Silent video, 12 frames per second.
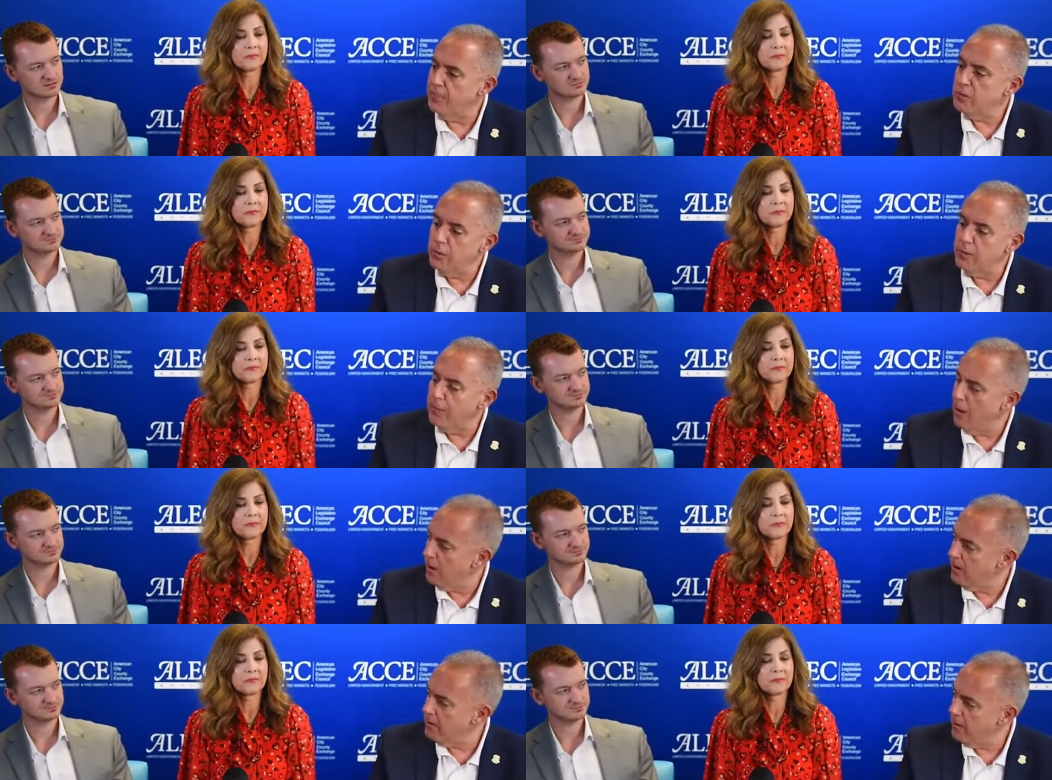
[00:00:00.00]
Speaker 1: to
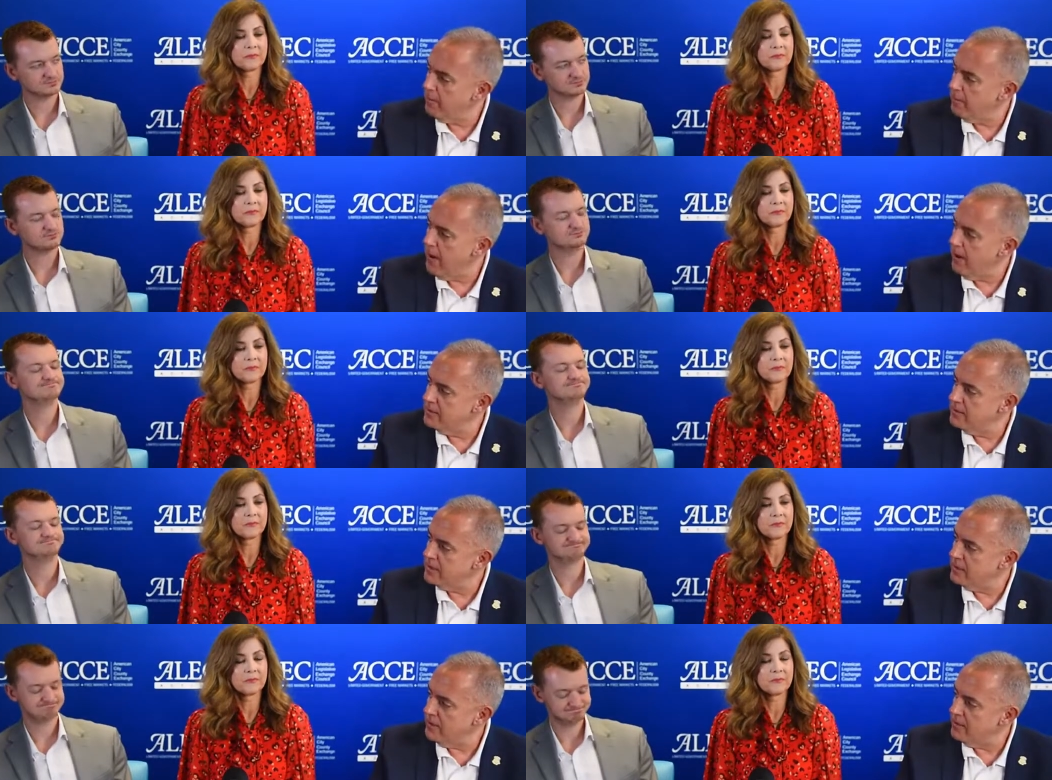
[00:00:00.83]
impart their politics
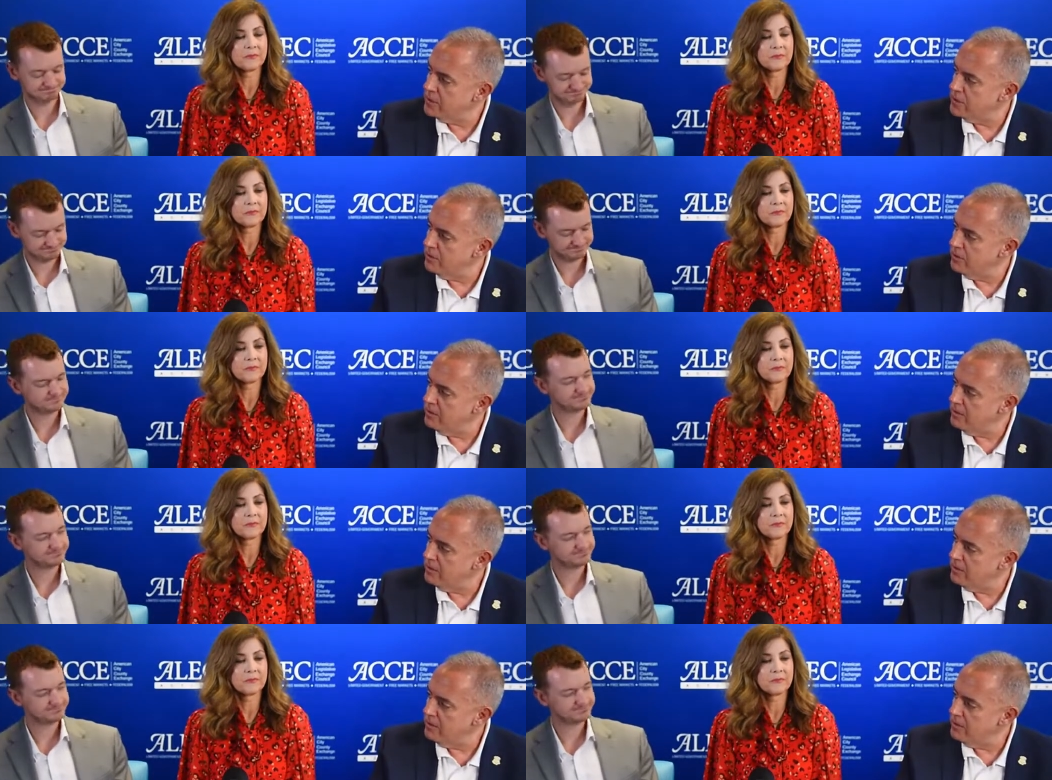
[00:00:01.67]
on the student.